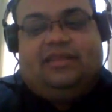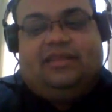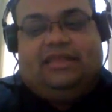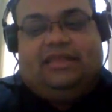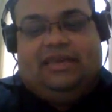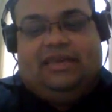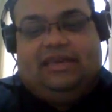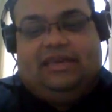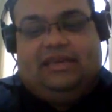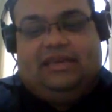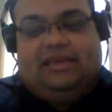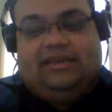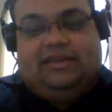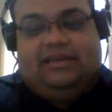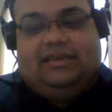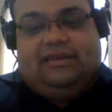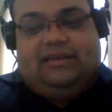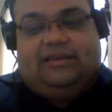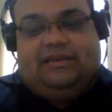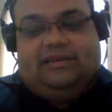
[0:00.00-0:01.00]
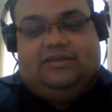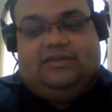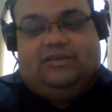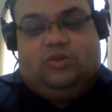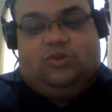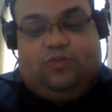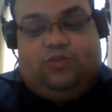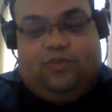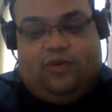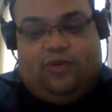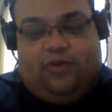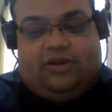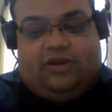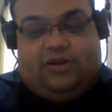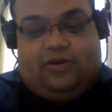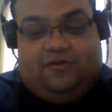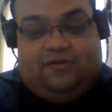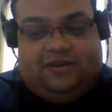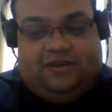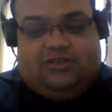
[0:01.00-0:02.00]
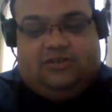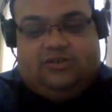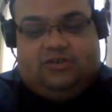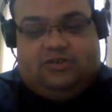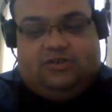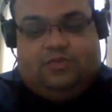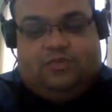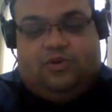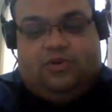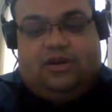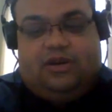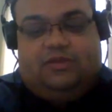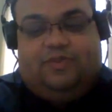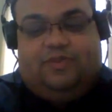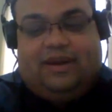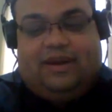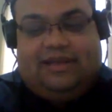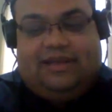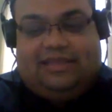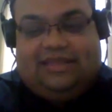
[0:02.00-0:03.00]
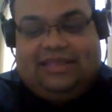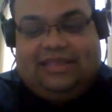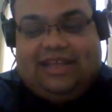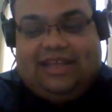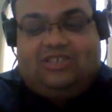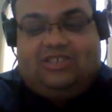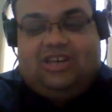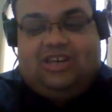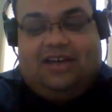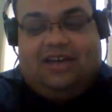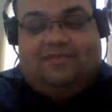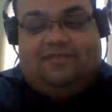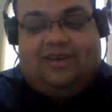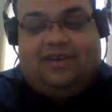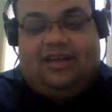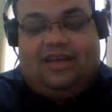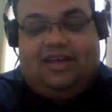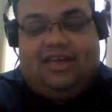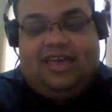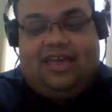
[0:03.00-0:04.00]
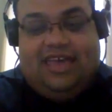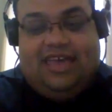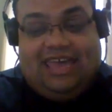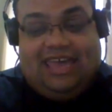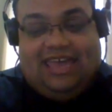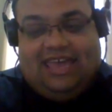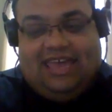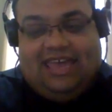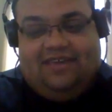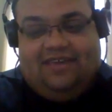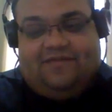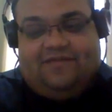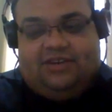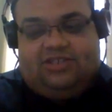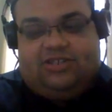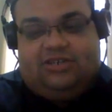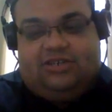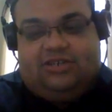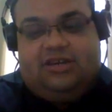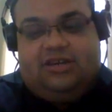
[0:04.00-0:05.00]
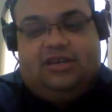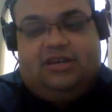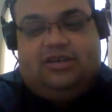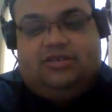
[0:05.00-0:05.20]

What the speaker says: the support, official support by that Java EE version.